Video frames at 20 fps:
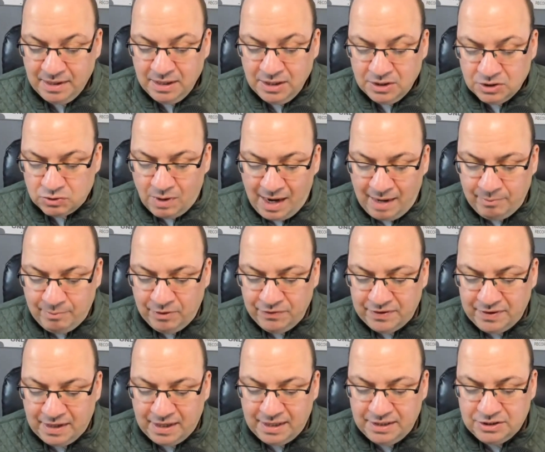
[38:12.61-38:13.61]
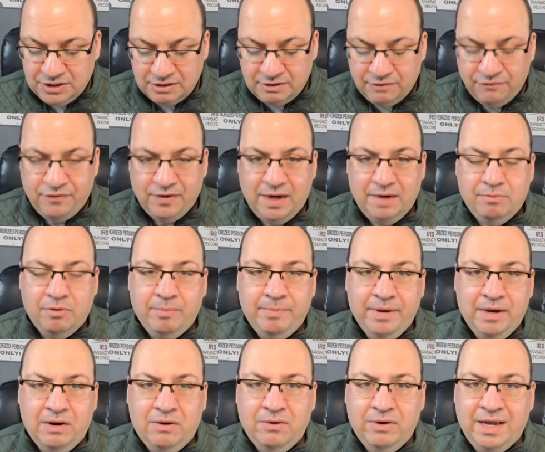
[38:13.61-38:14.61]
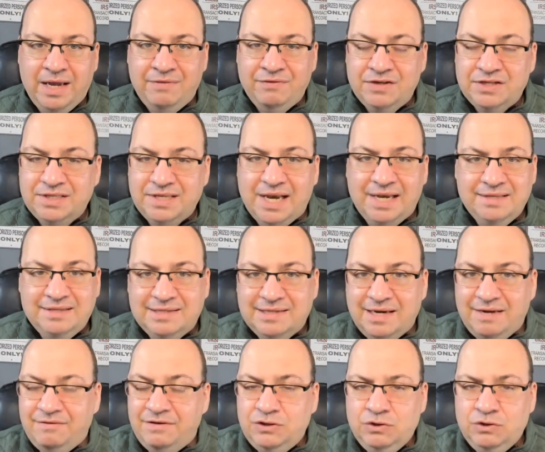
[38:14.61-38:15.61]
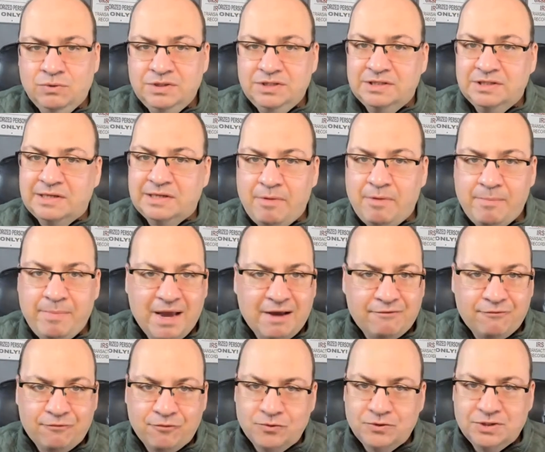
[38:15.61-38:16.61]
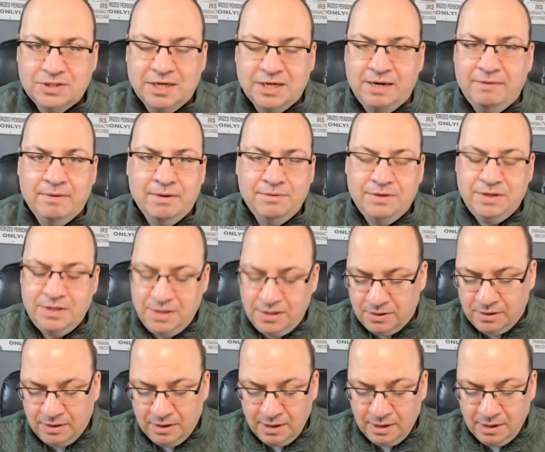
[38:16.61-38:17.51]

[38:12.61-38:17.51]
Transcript: So I'm on the nine justifiable bell, and the stats say these horses coming back first time of the year